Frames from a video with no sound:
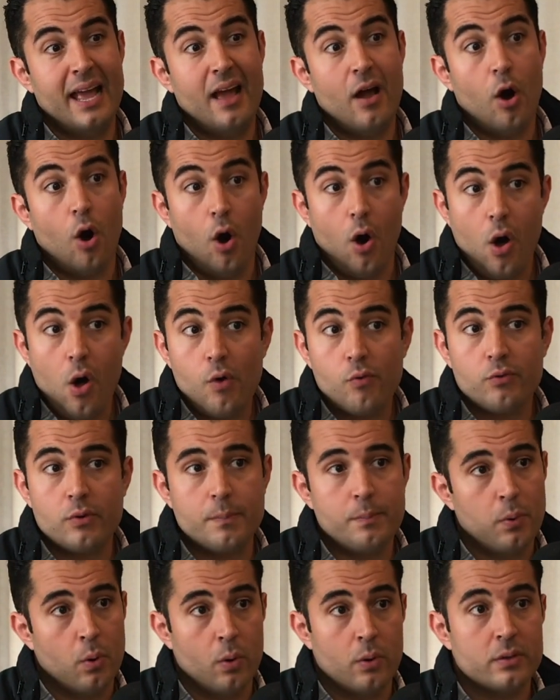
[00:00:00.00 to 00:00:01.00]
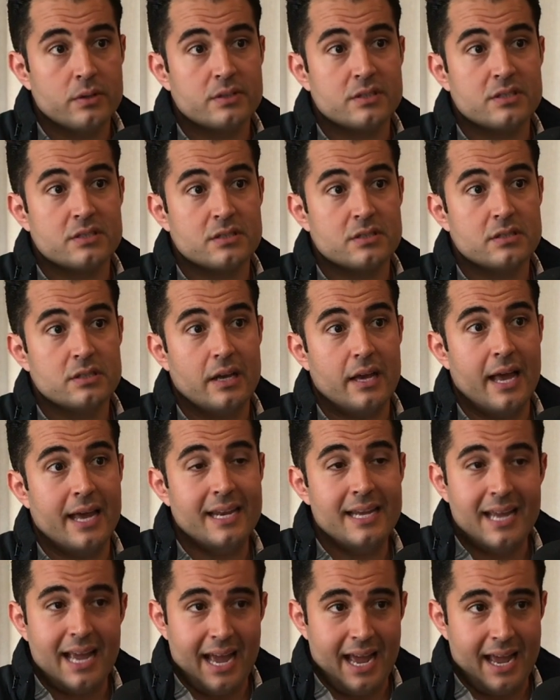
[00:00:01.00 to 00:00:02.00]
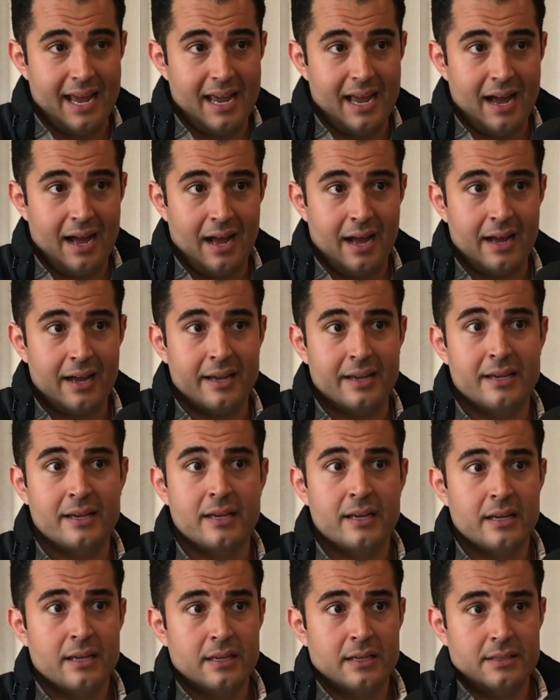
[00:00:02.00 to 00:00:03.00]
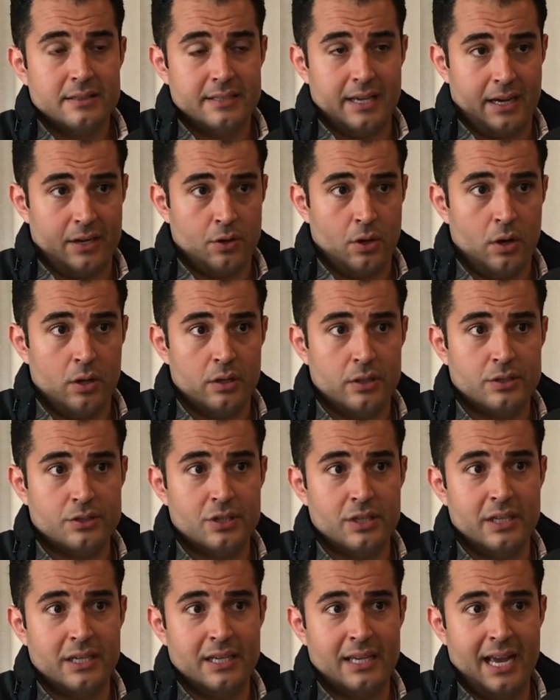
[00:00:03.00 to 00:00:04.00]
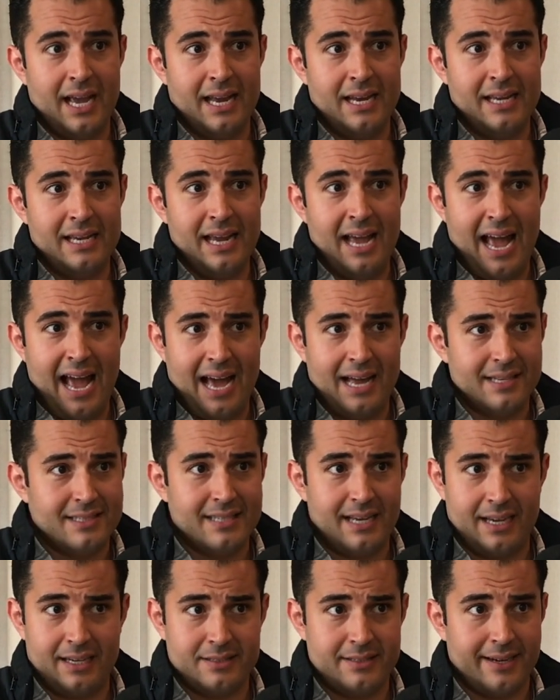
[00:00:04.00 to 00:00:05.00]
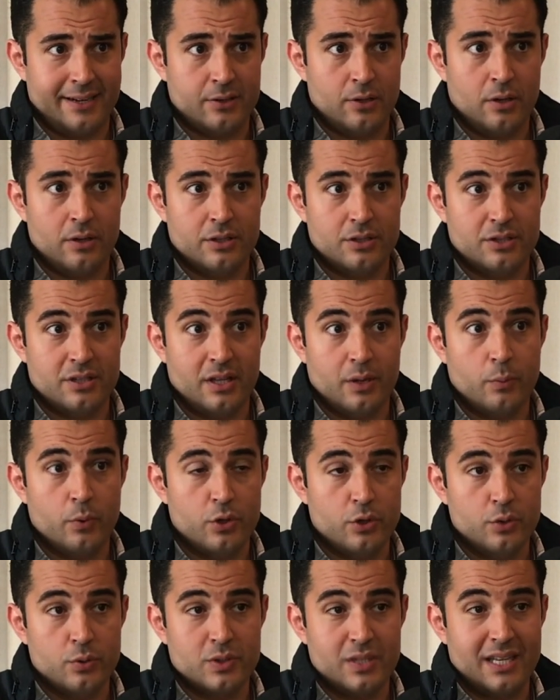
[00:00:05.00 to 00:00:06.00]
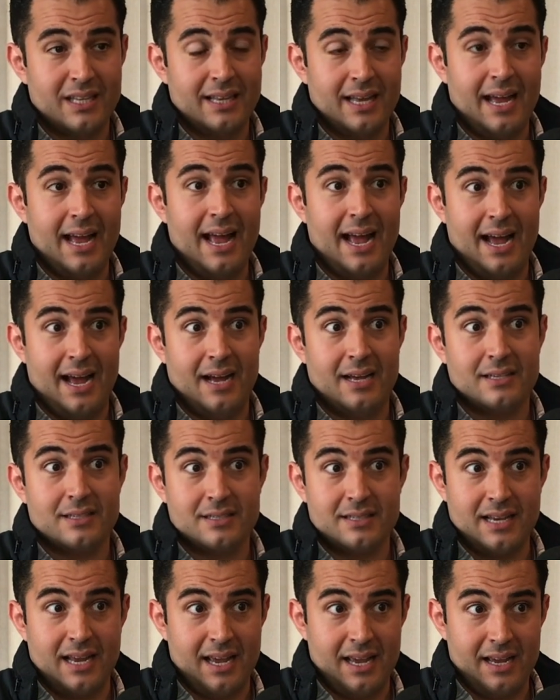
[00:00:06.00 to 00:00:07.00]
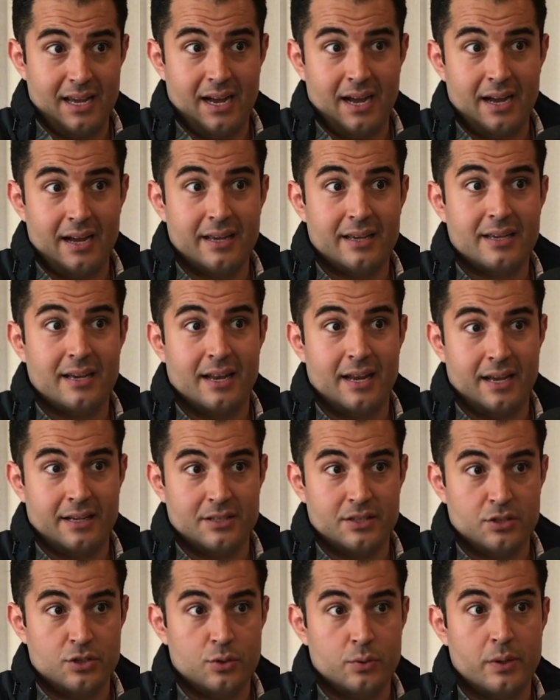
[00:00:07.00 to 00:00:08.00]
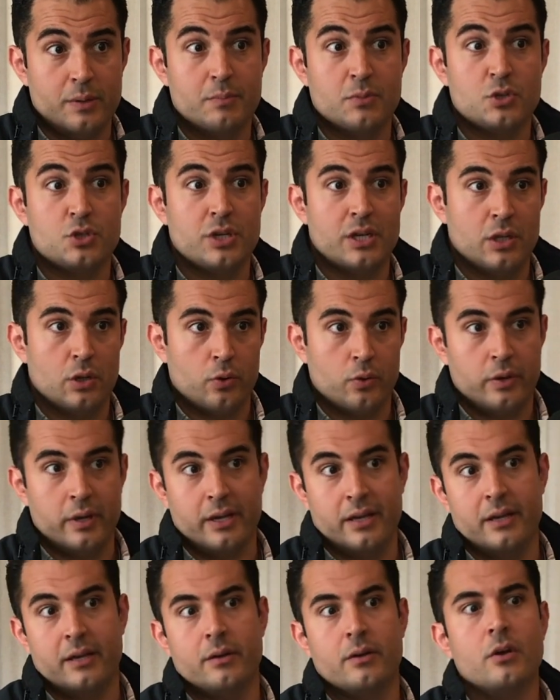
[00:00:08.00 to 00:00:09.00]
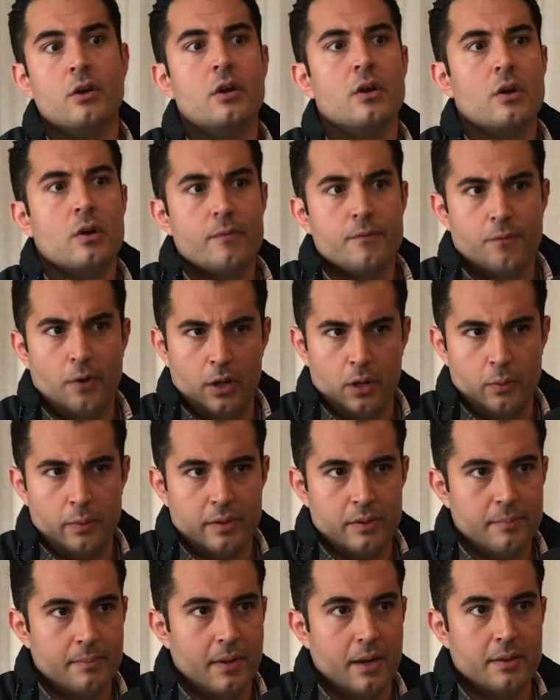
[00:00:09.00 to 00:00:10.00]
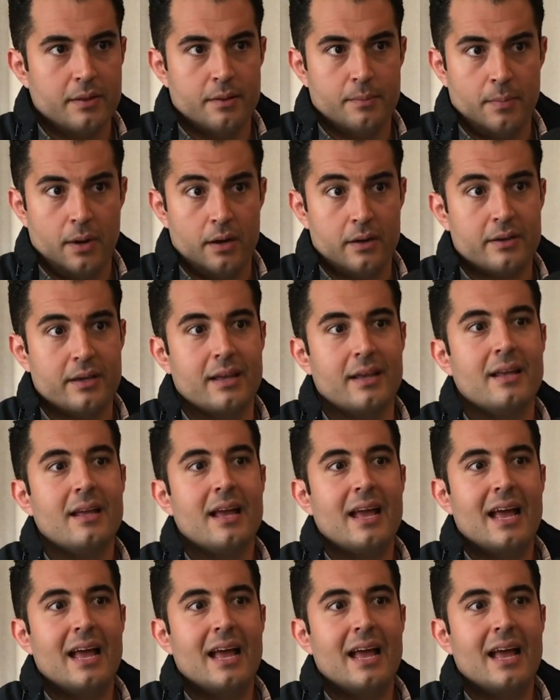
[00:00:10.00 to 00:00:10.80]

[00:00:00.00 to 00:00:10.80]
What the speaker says: All reports, any AI technology, any ad tech technology that we're using that has AI connected to it, machine learning and following the market,